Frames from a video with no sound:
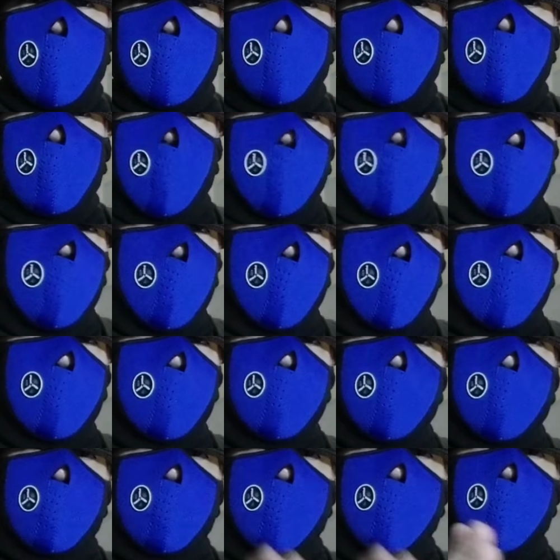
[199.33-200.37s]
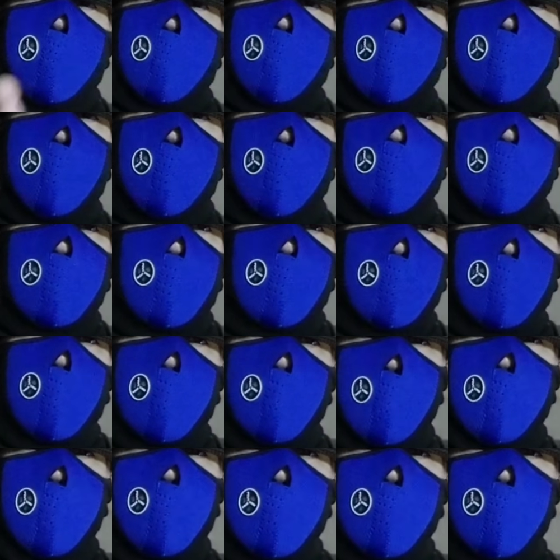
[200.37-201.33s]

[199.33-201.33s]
I think the uh, live streaming